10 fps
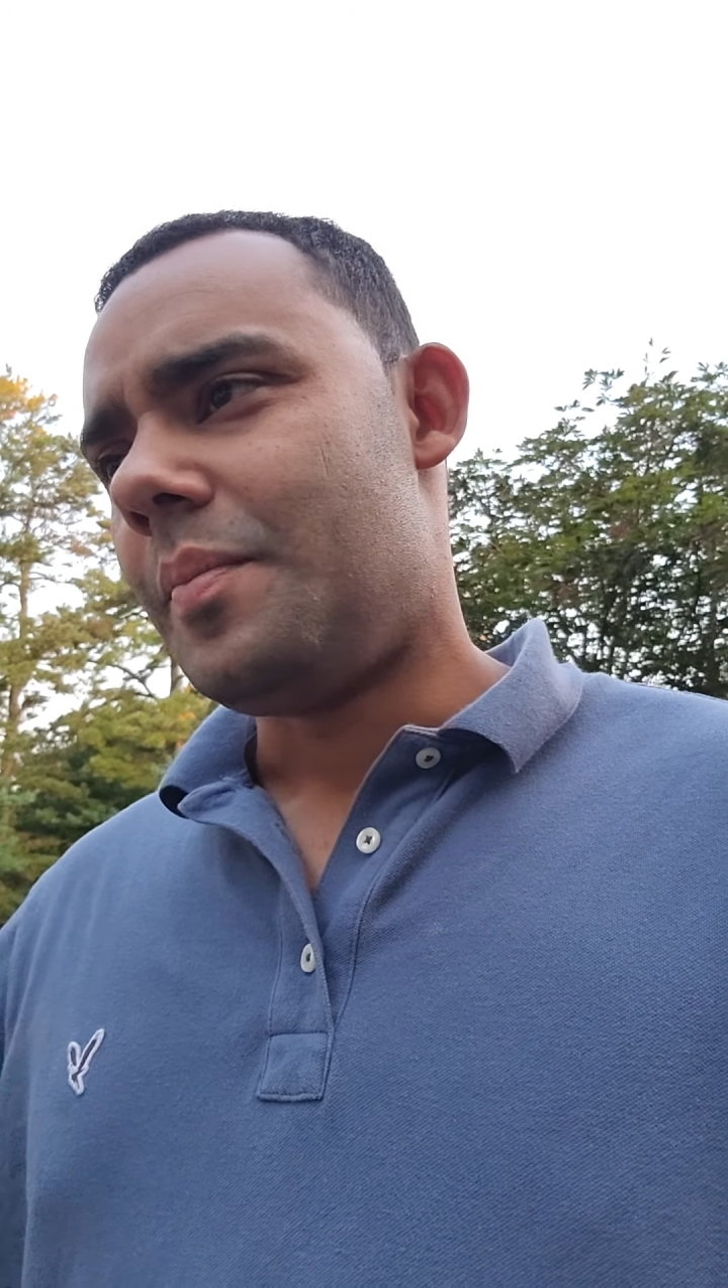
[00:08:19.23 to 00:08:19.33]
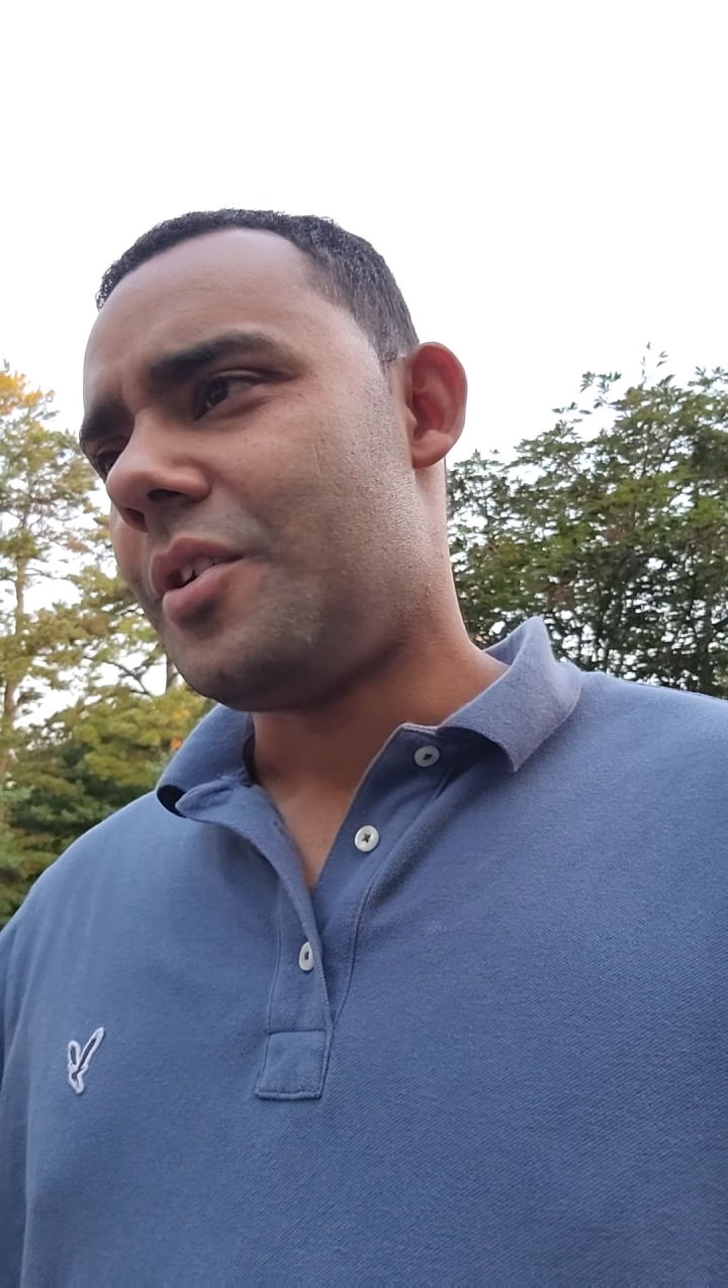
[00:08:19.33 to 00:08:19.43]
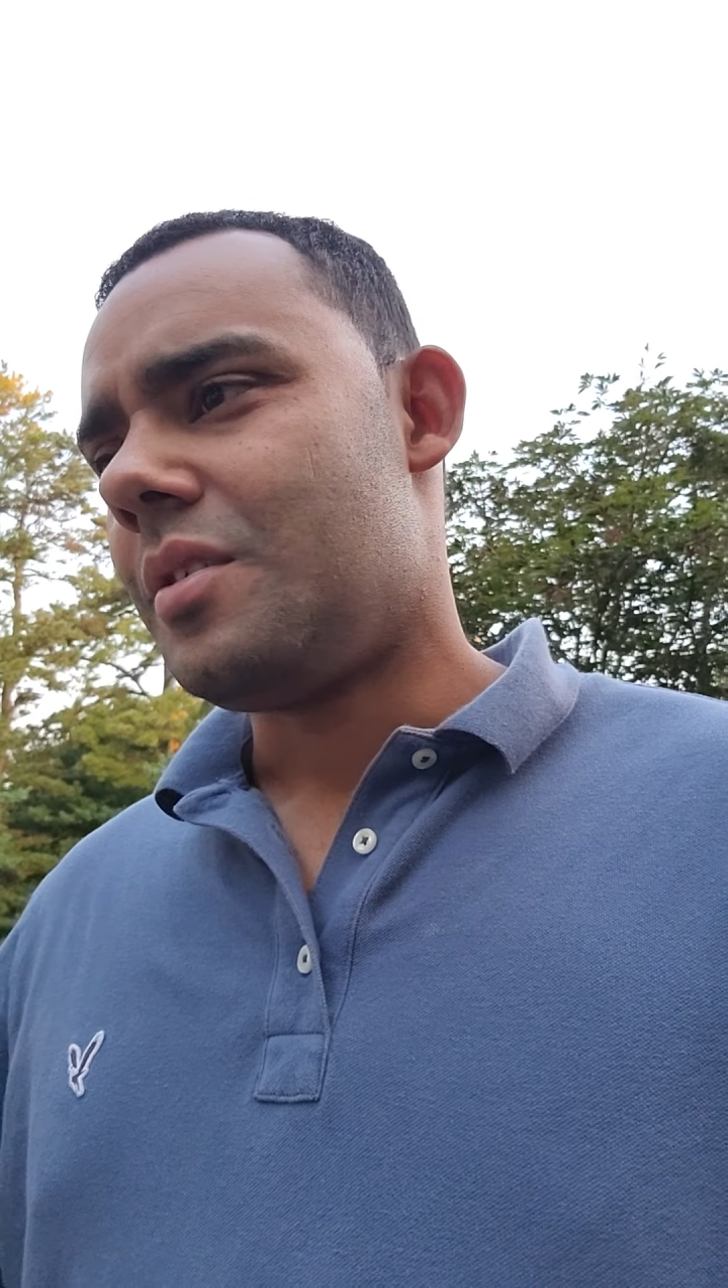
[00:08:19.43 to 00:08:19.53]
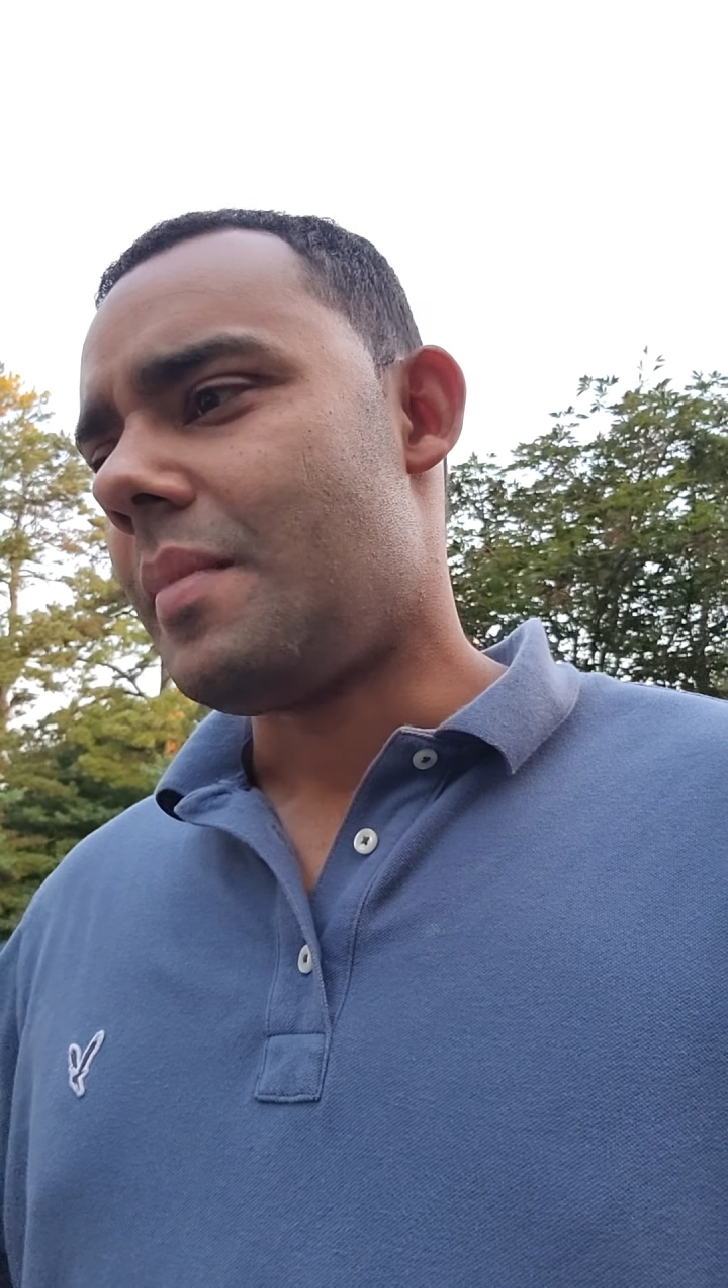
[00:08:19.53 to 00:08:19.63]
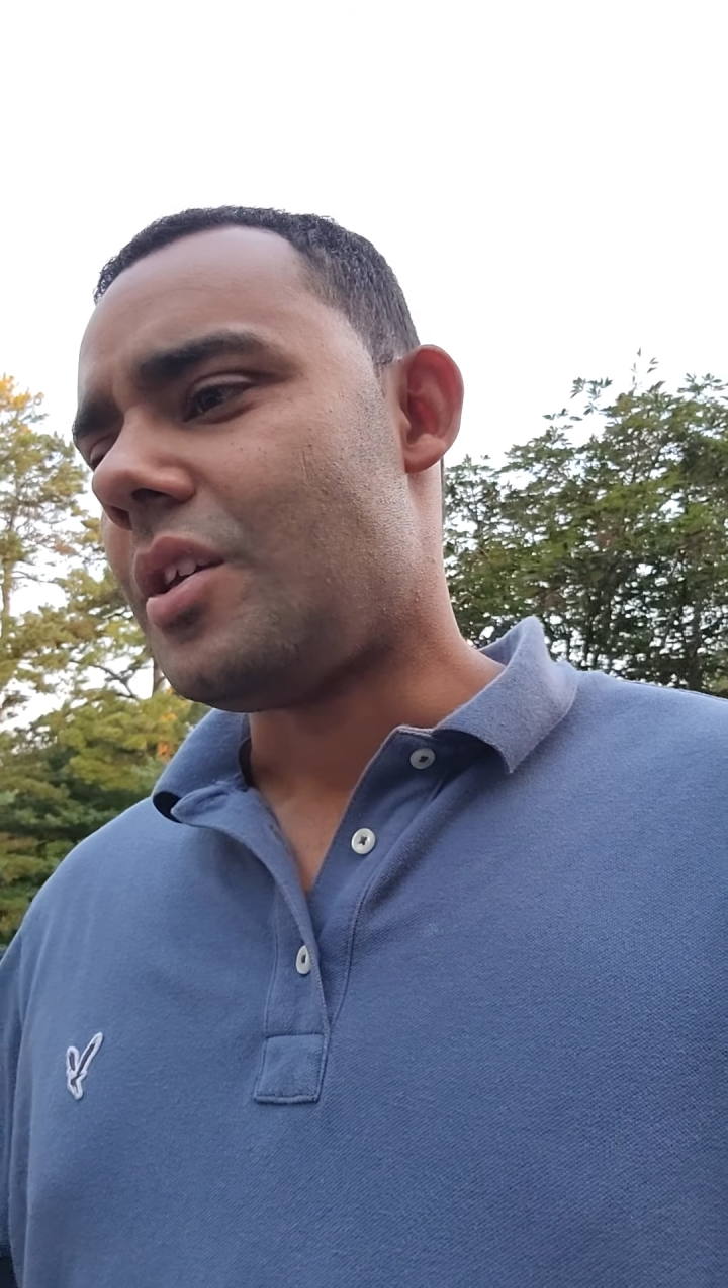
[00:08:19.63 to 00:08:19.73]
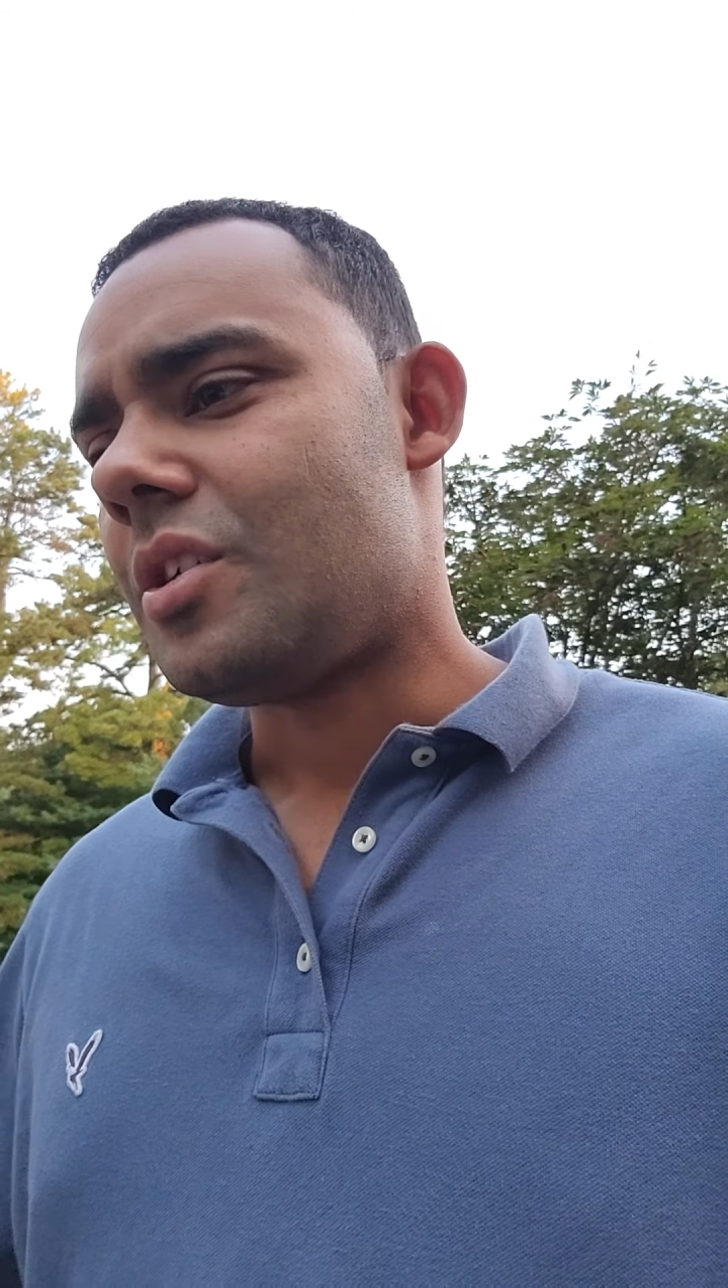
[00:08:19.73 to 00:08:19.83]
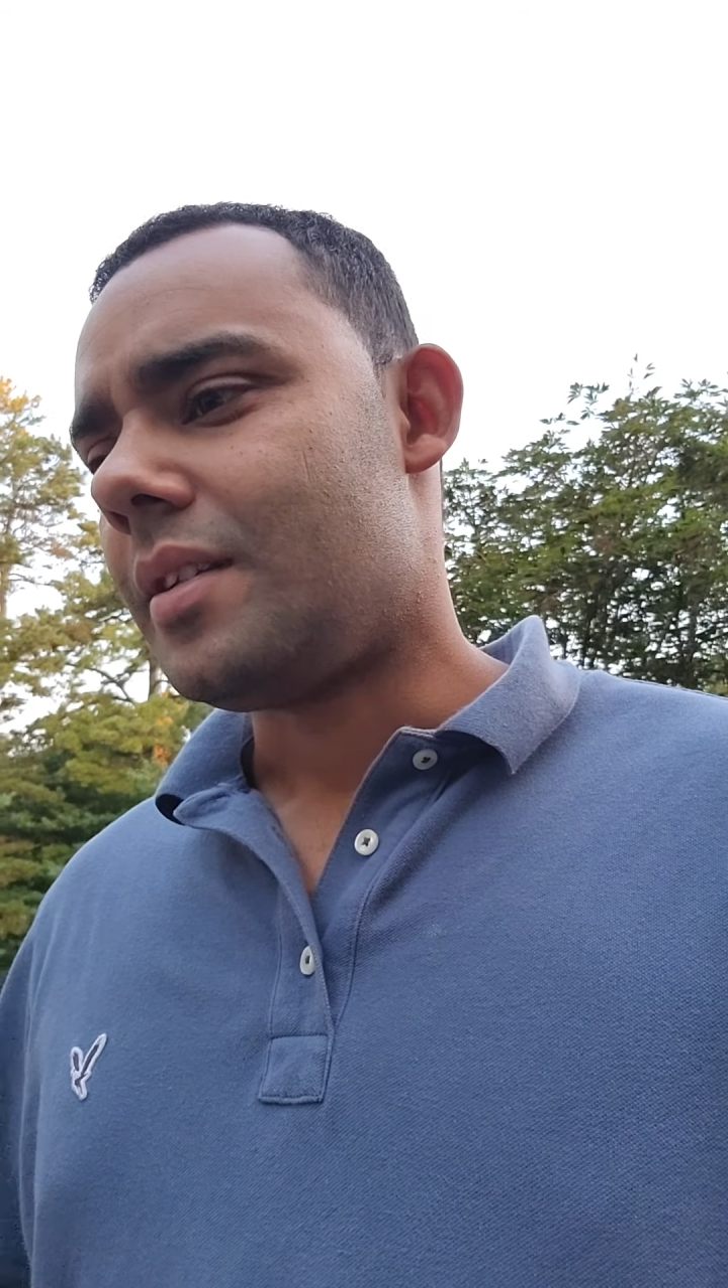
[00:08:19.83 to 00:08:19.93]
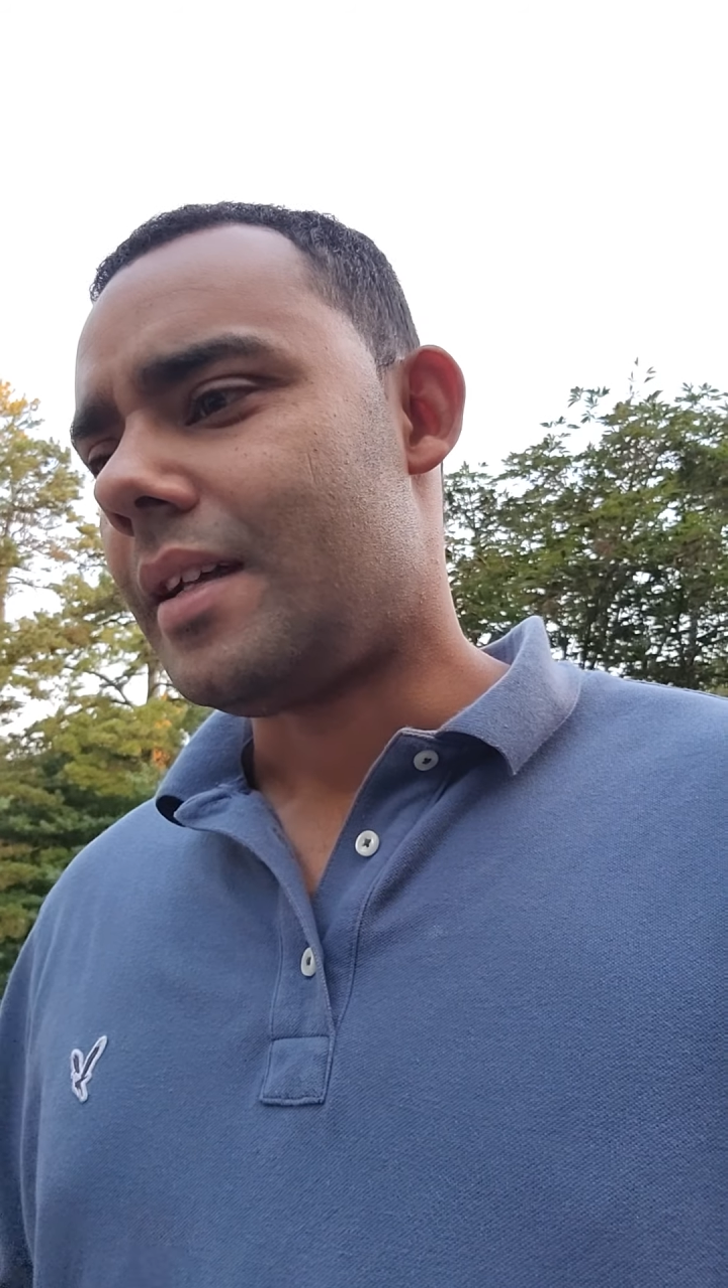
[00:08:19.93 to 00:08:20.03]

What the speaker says: person mentioned